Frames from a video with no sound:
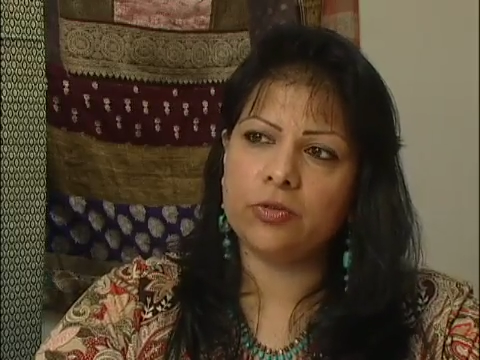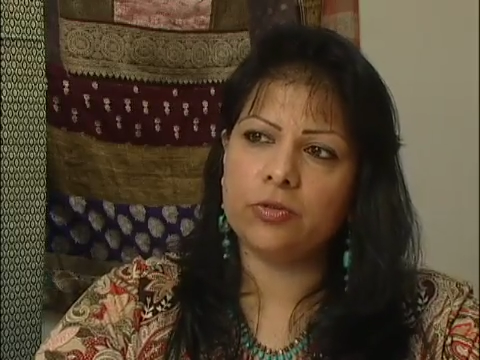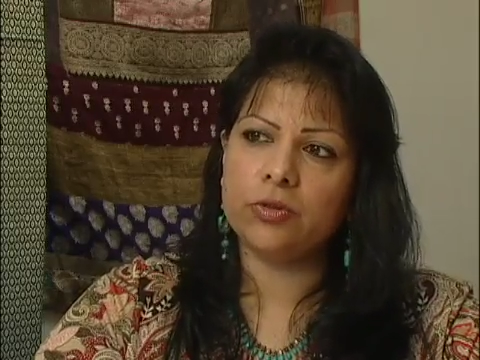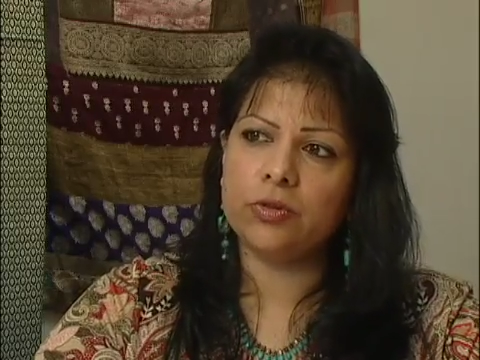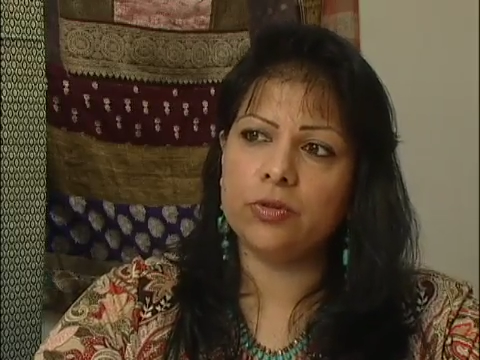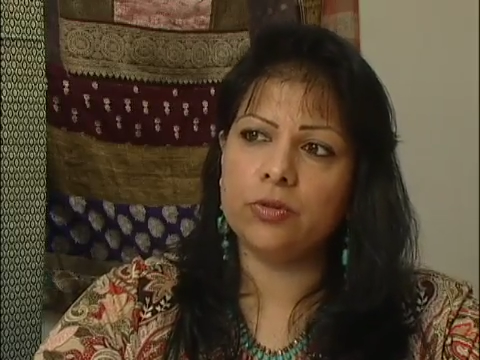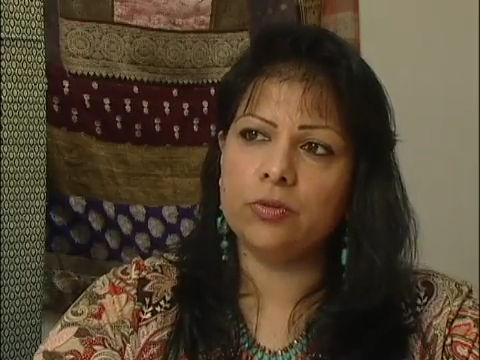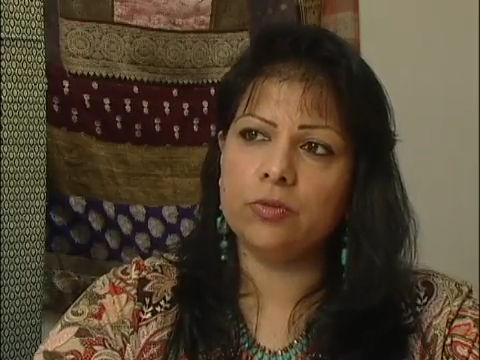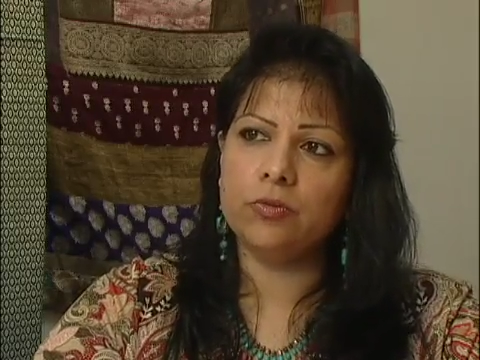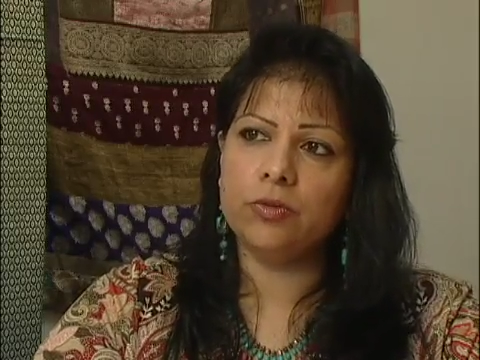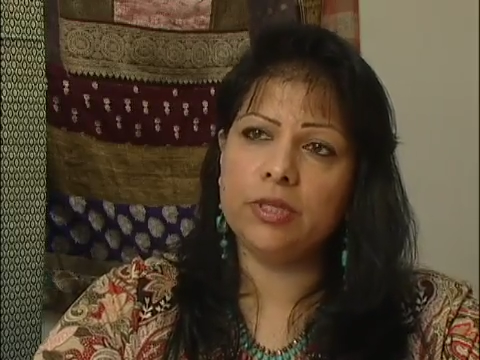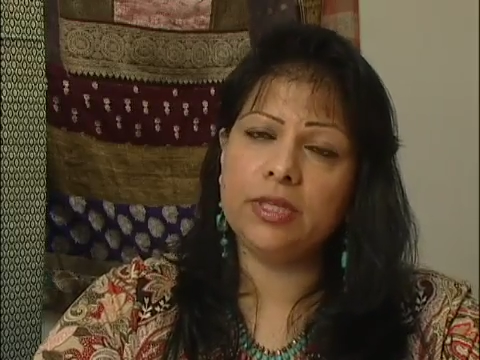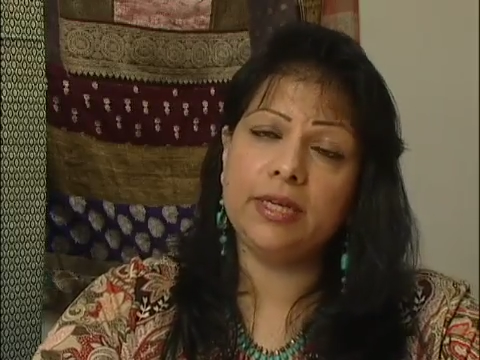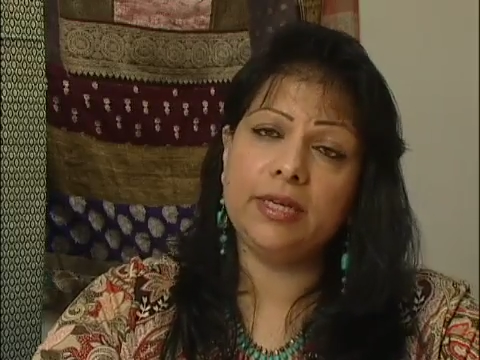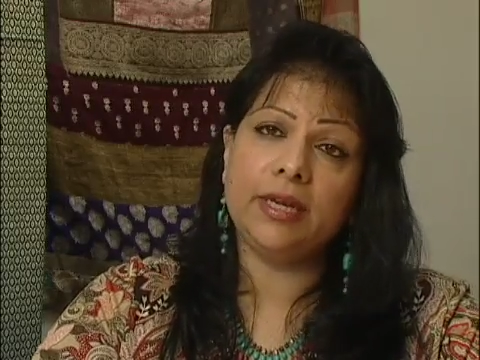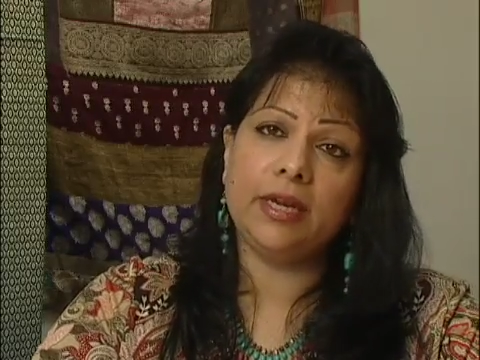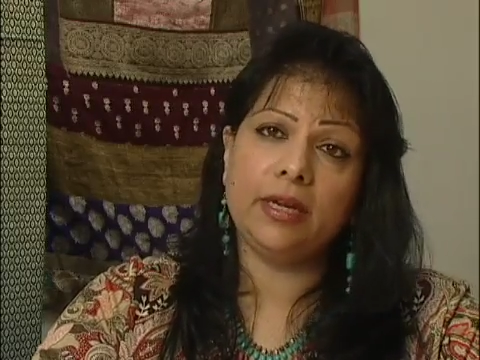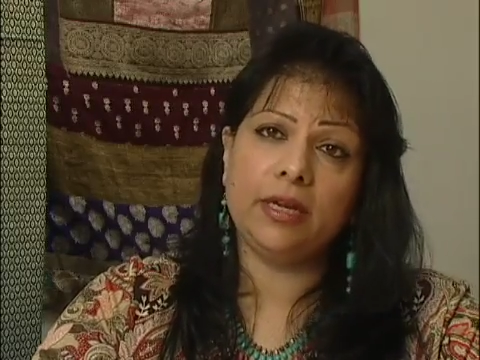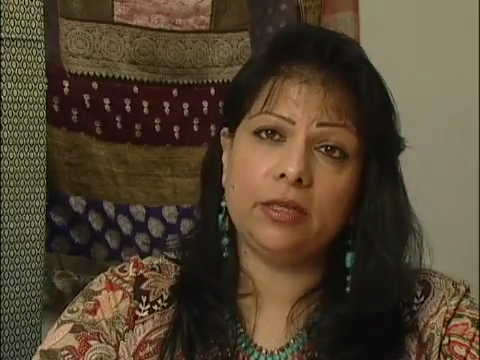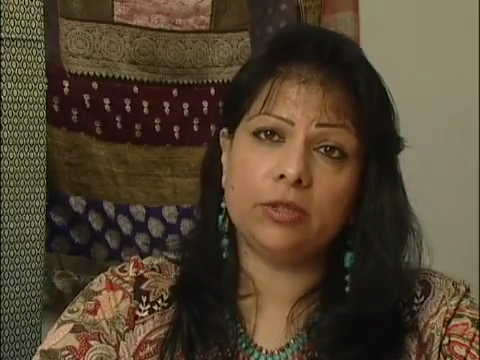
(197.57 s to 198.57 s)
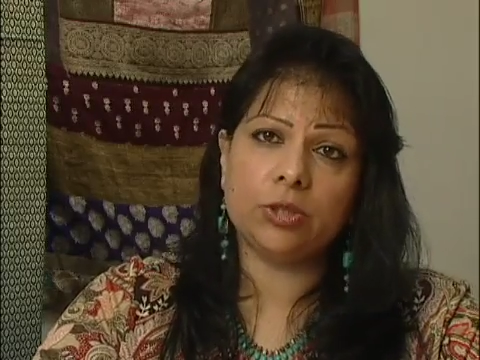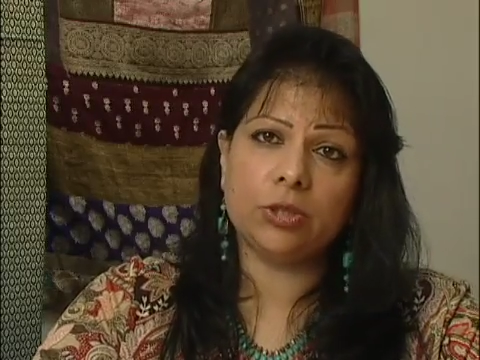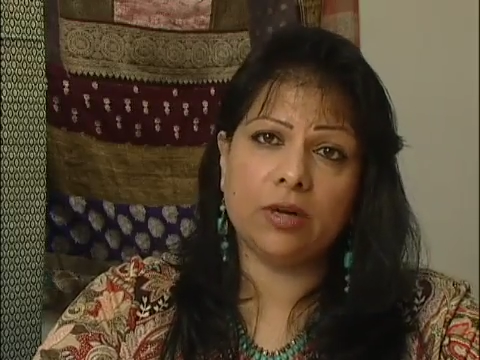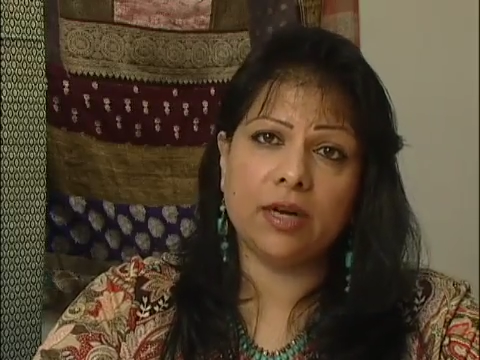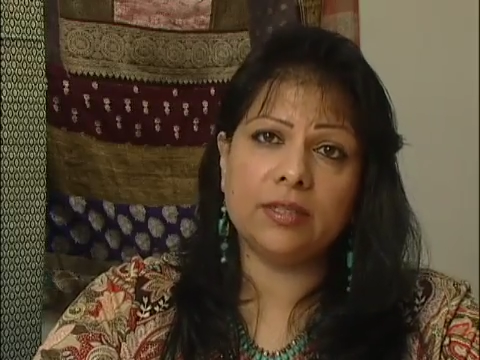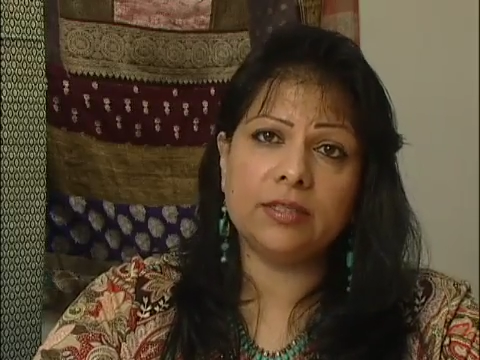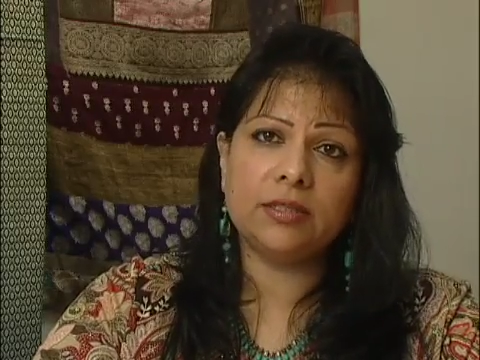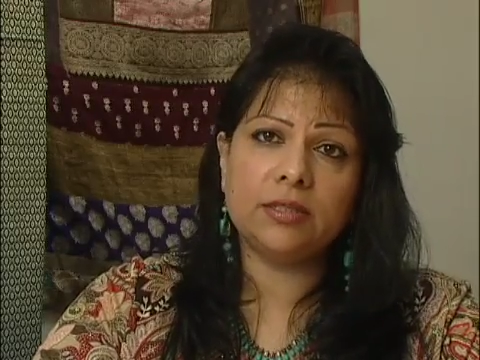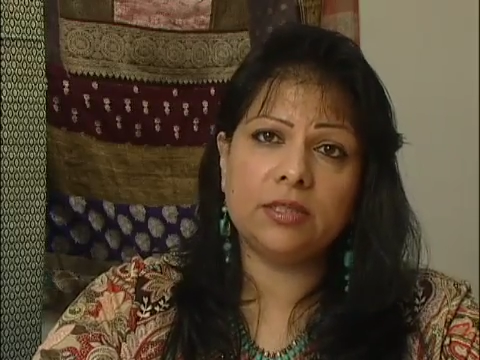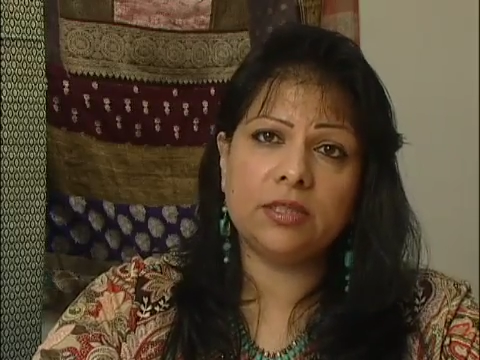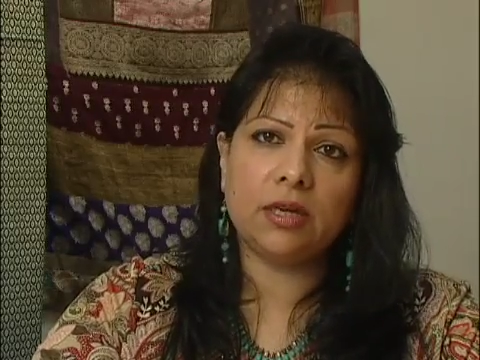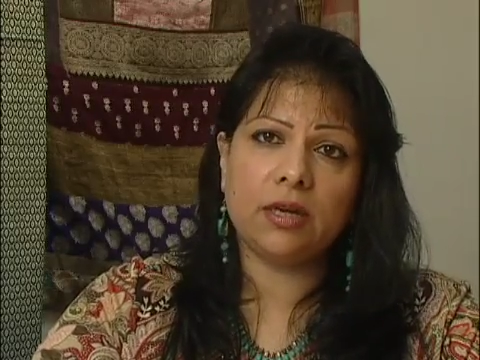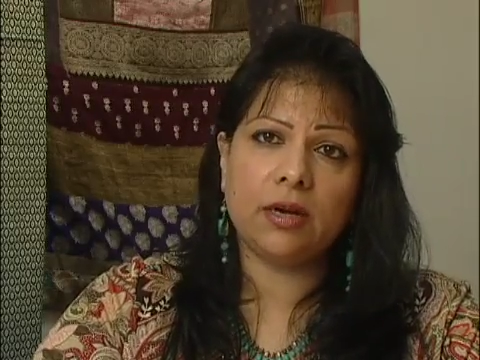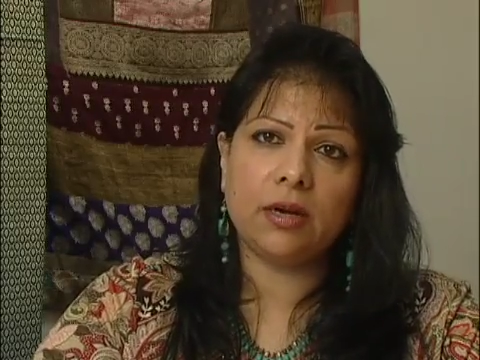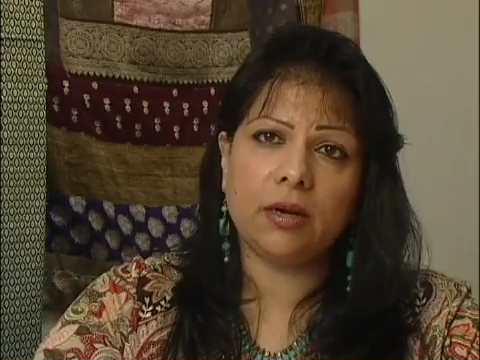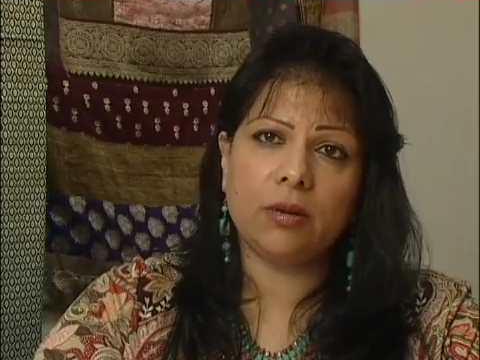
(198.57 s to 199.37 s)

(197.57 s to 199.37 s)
through really gaining trust